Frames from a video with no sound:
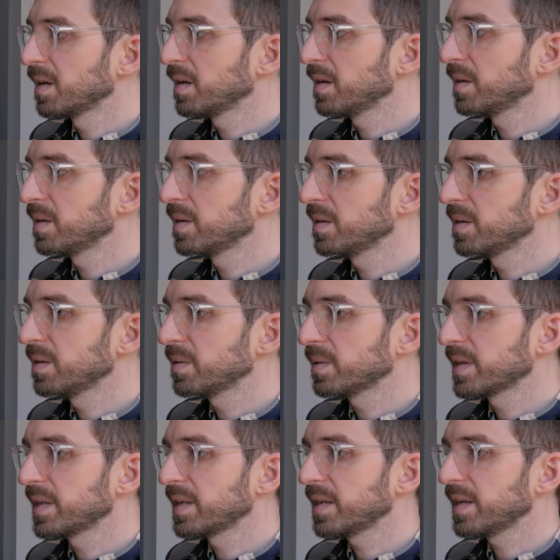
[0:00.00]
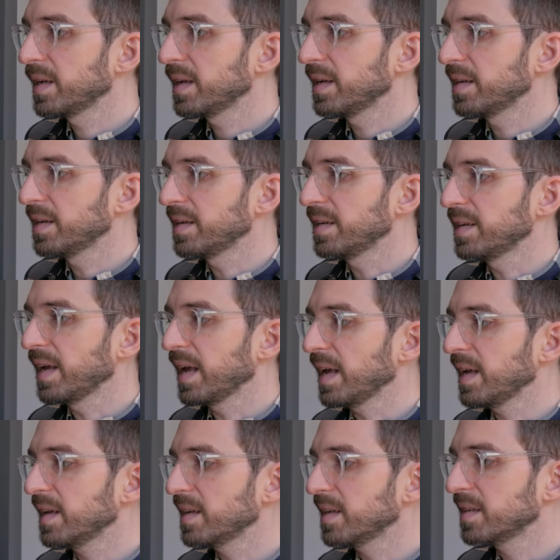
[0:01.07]
Okay,
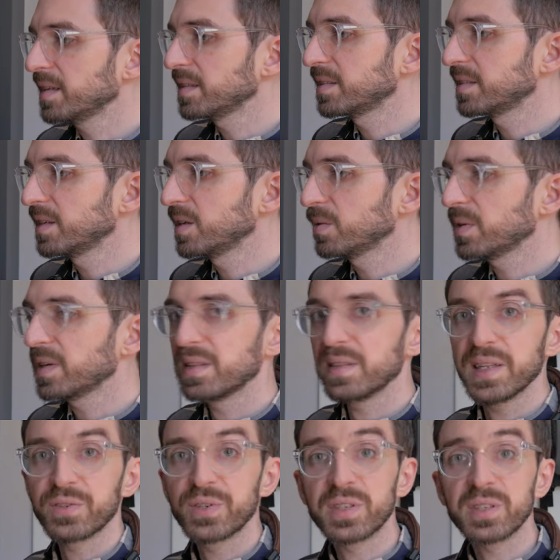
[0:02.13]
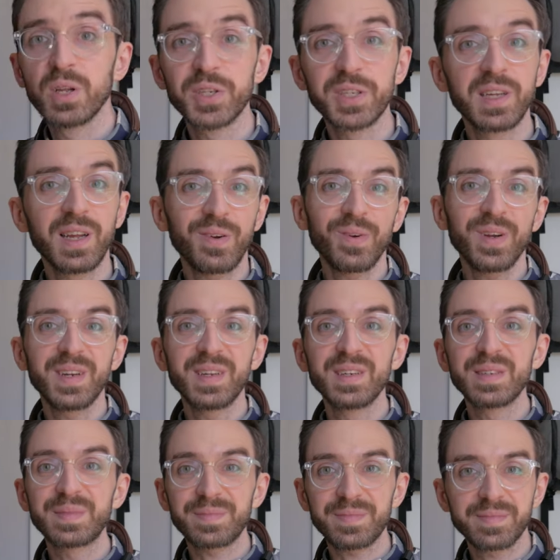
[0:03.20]
and you know what? Let's just close it out right
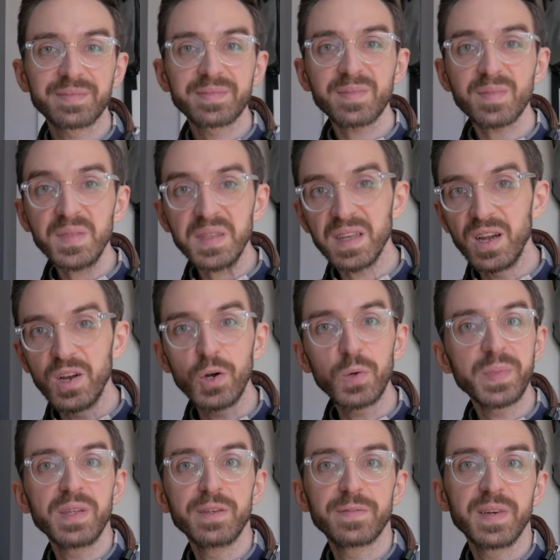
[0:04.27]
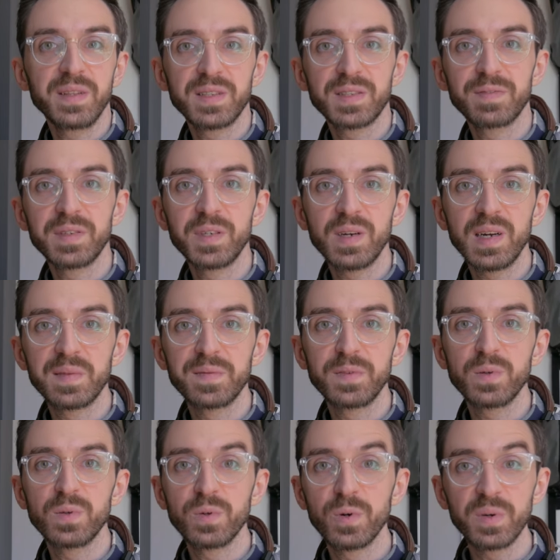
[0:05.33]
here. I hope that you found this video
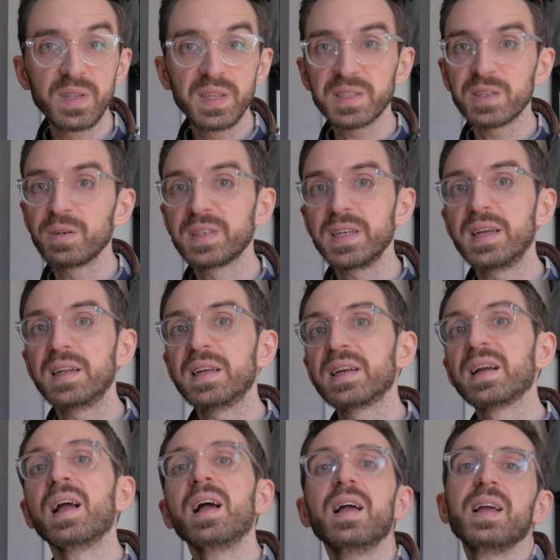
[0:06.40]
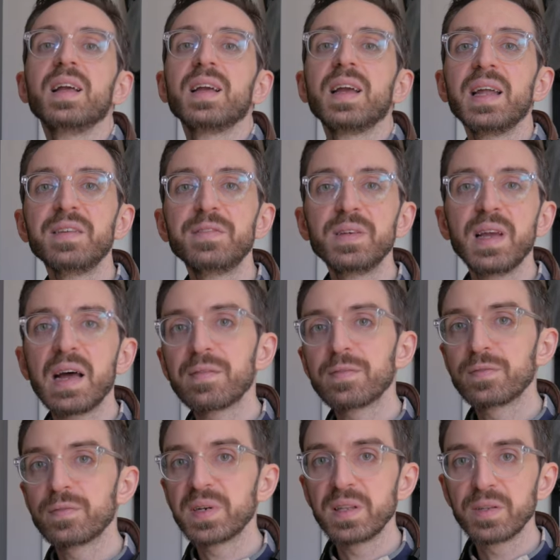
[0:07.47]
helpful, or at least entertaining. And if you
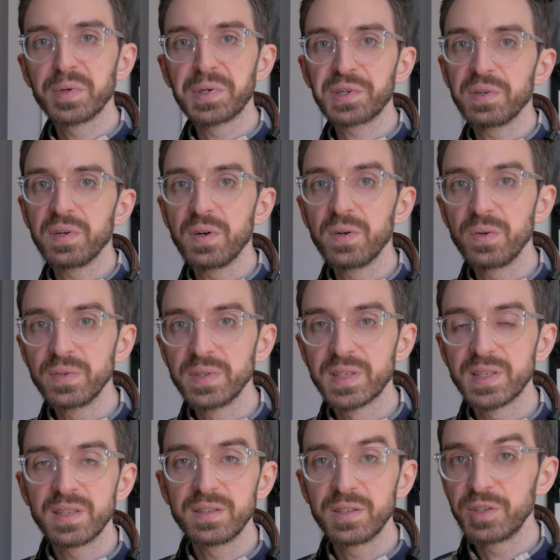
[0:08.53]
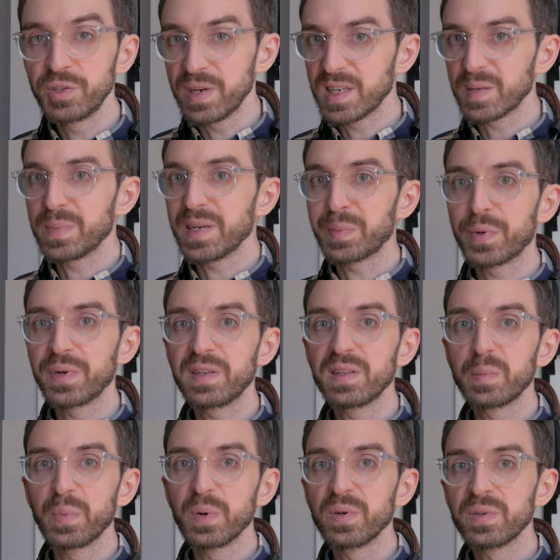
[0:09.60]
have one of the original Odes, did you end up upgrading
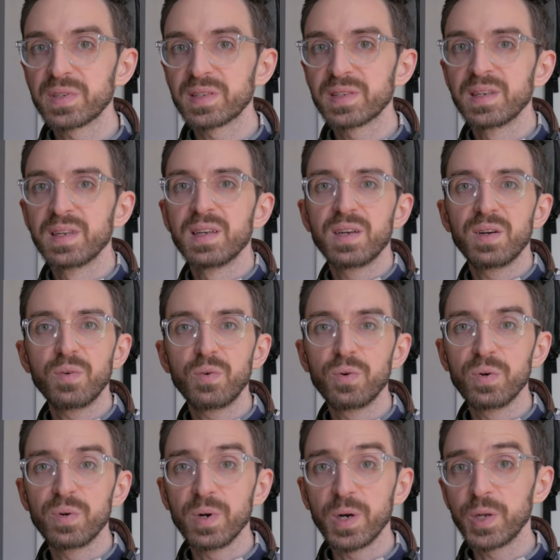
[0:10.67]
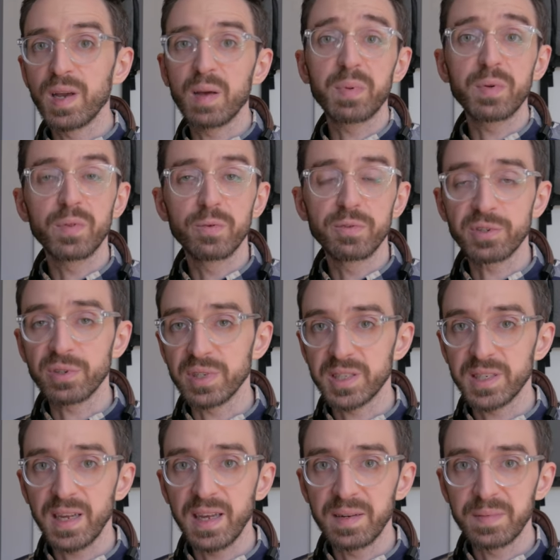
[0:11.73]
the burrs? Or are you happy with the original
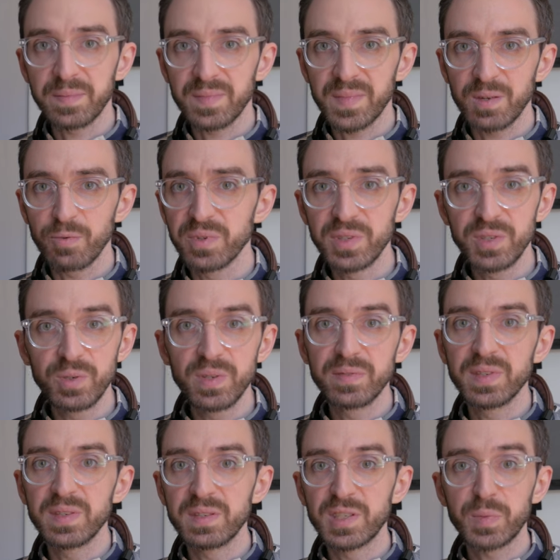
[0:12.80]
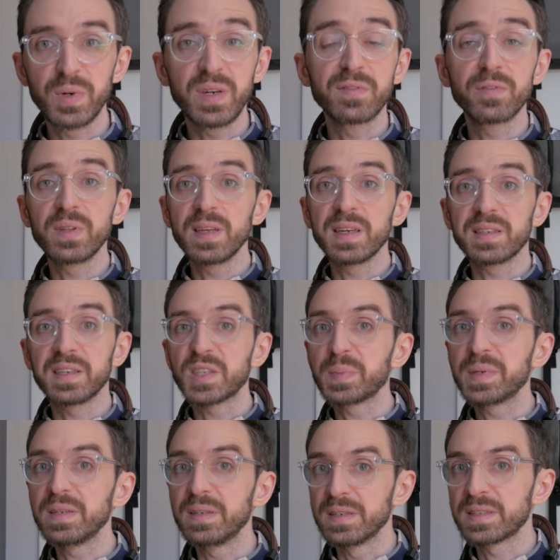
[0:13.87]
set? Or did you even spring for the
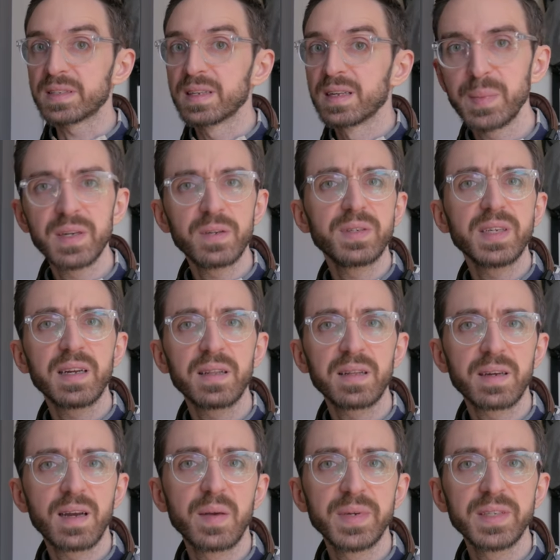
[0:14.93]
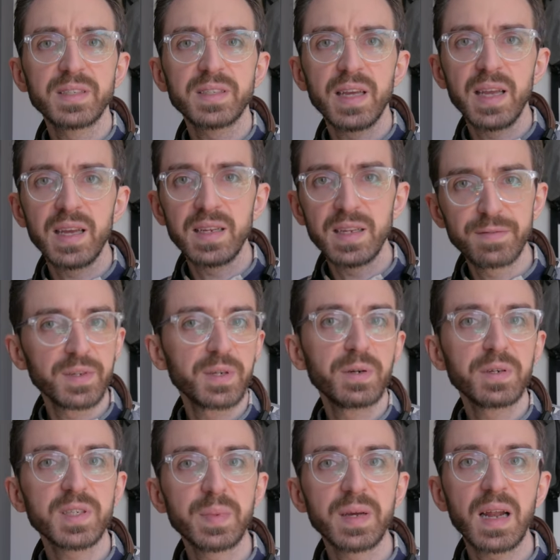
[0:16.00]
SSPs? Let me know down in the comments, and if you're
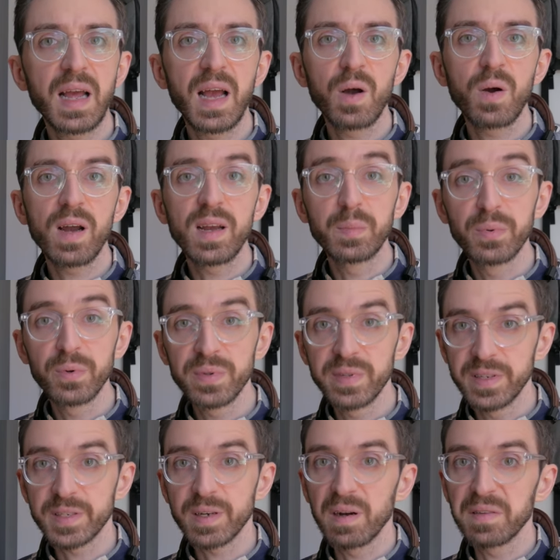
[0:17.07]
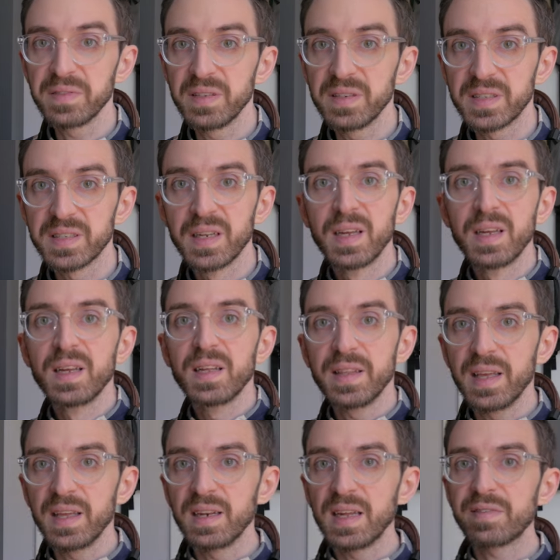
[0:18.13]
curious about how I brewed these coffees,
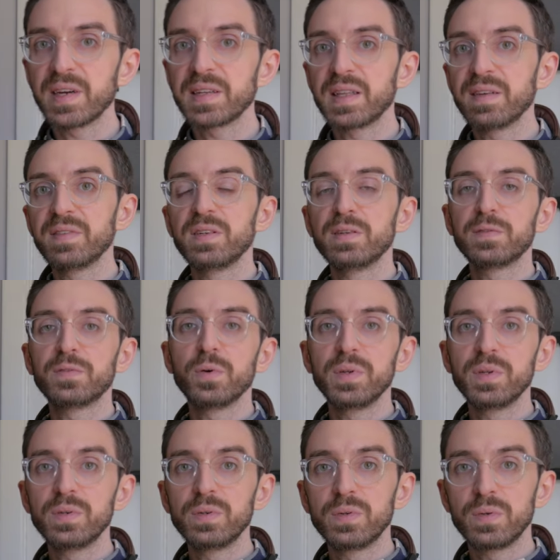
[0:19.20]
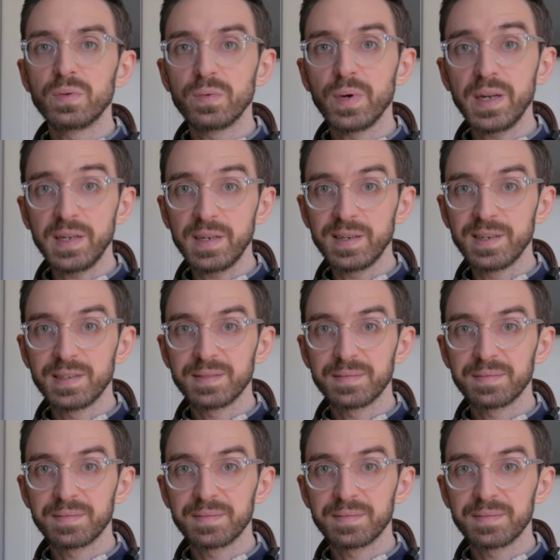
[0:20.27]
then I've got that video for you right here.